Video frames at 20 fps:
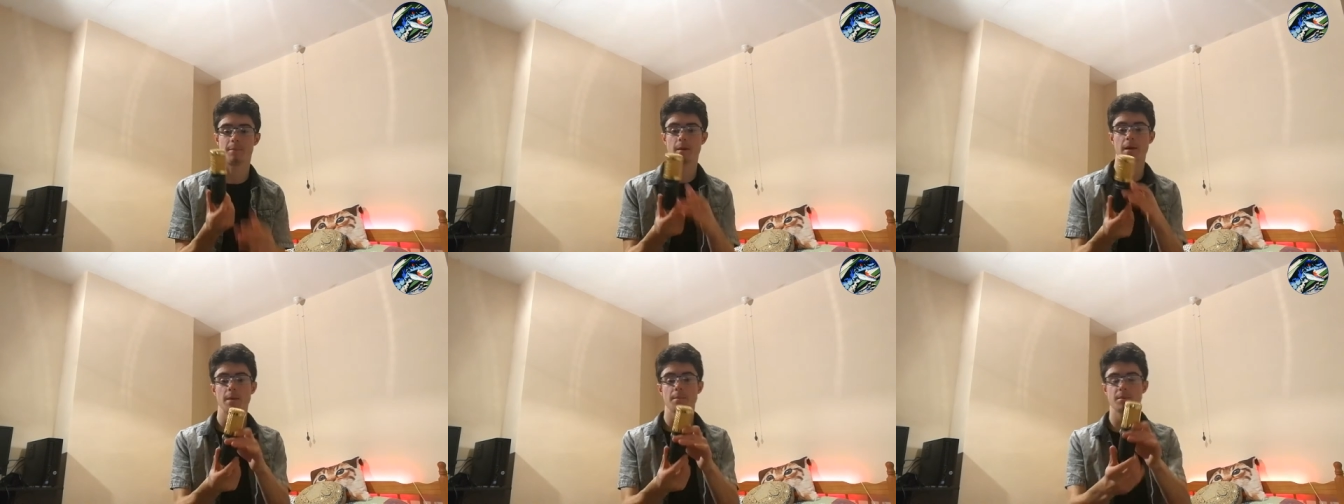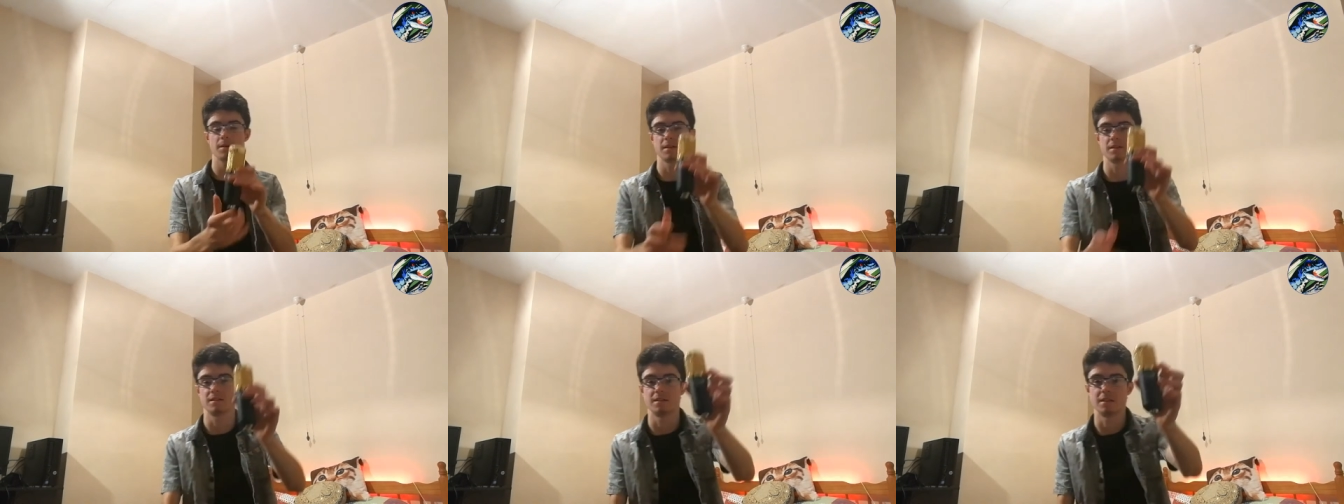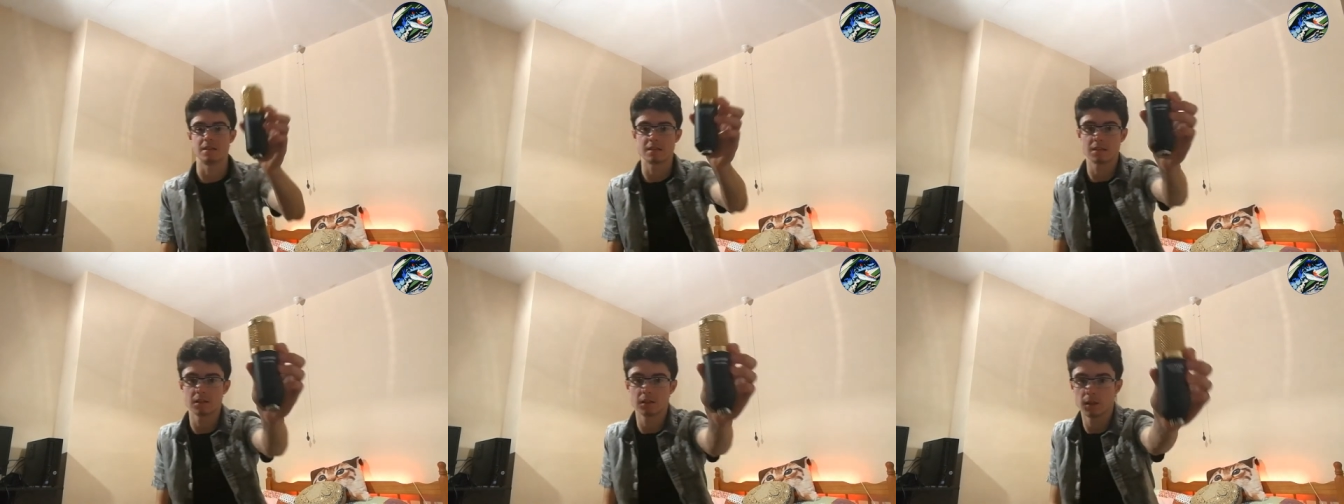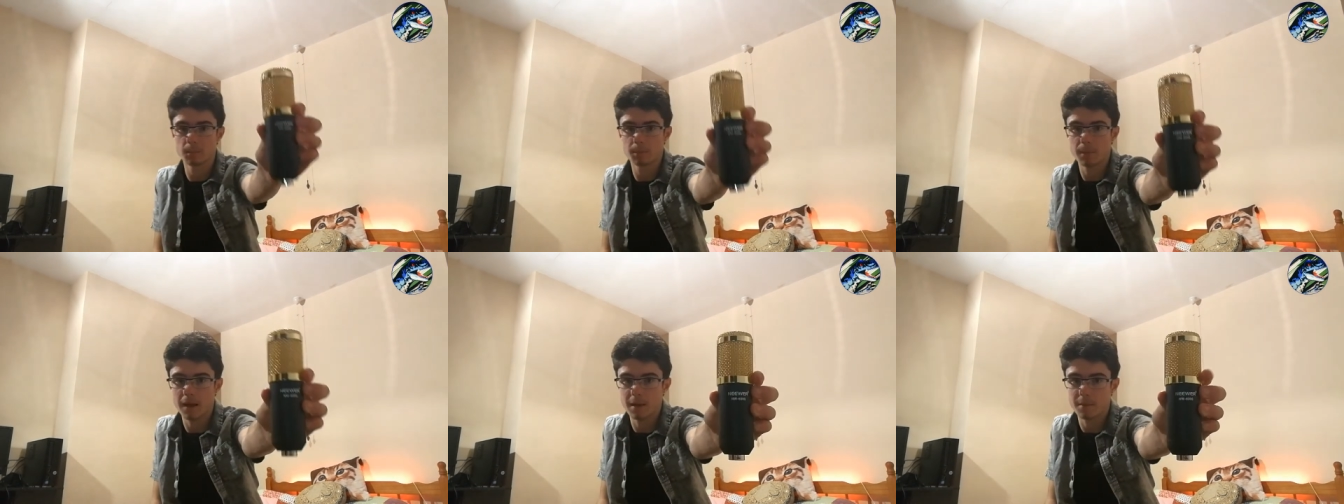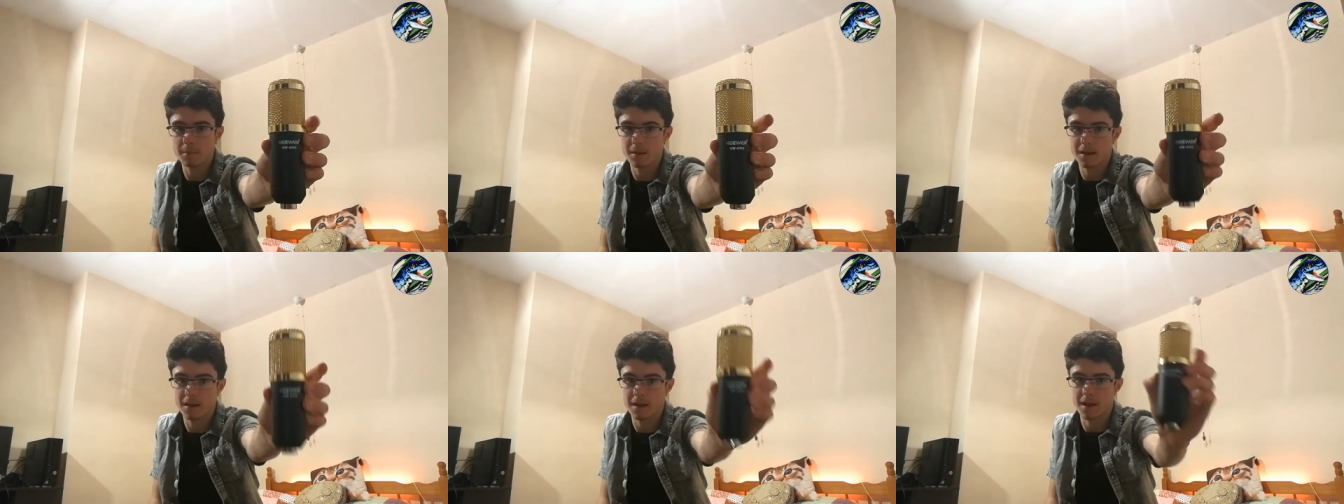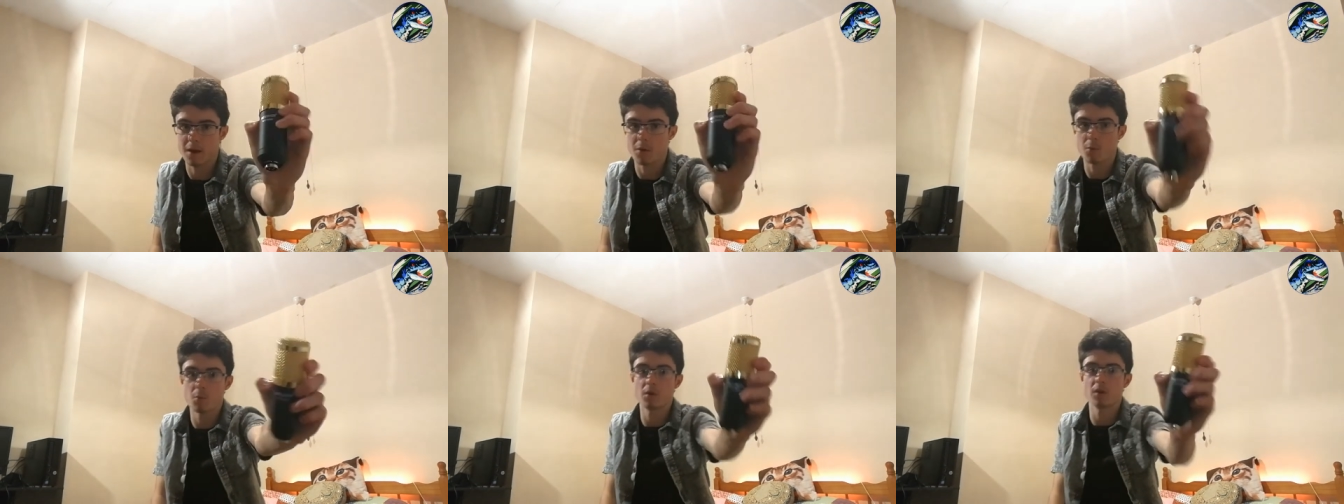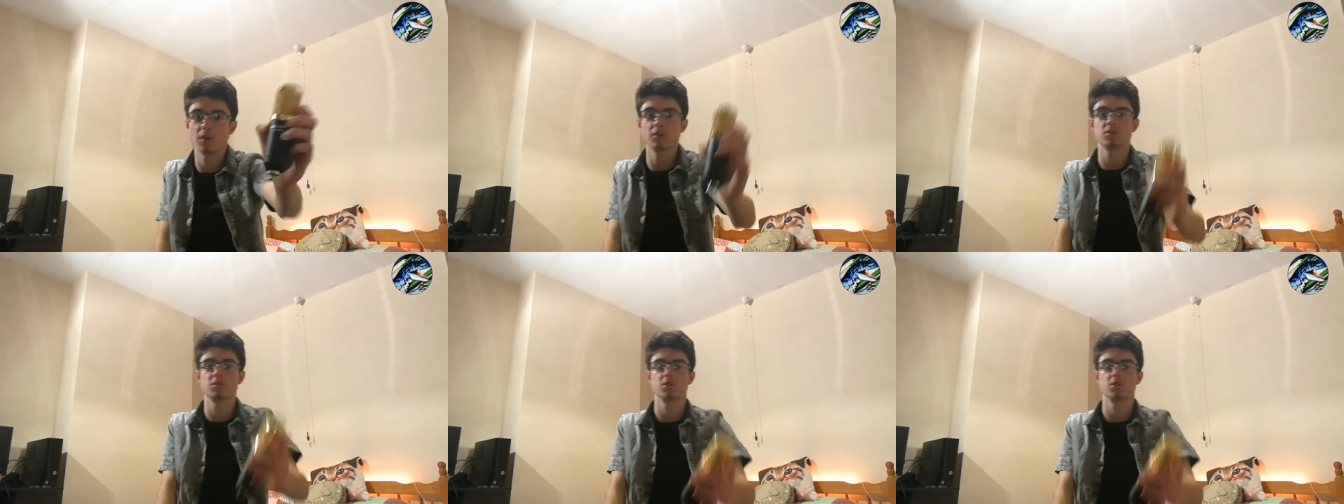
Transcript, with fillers: because this little baby here will do